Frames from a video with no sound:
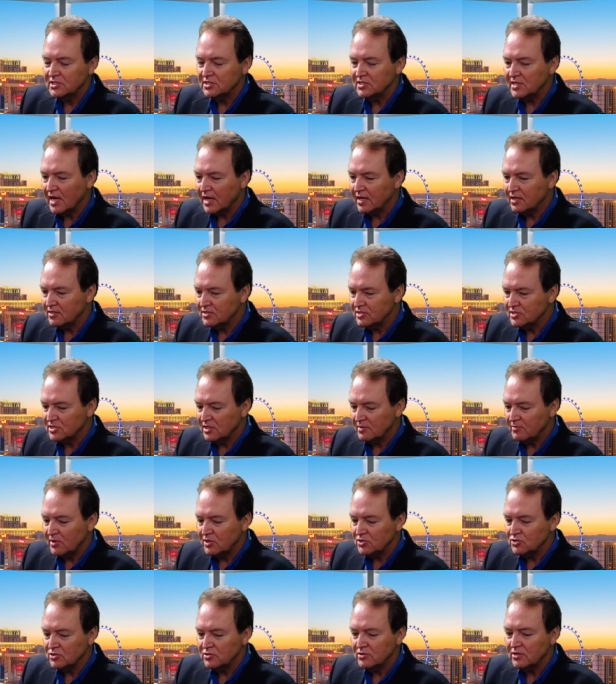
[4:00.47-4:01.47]
exactly the same
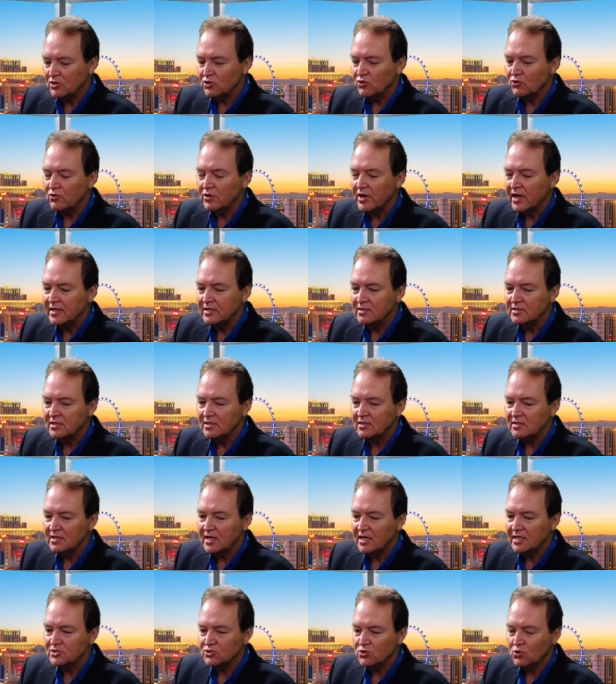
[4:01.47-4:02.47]
age. I think you're 19
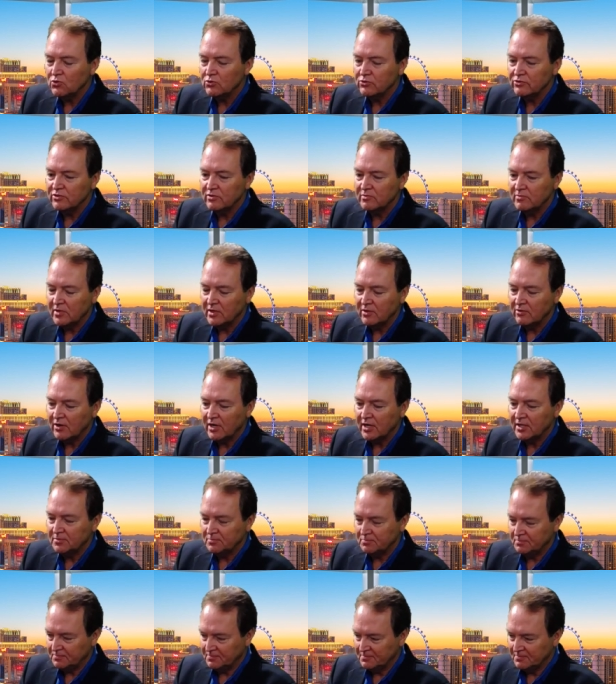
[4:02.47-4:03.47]
days older than me, right?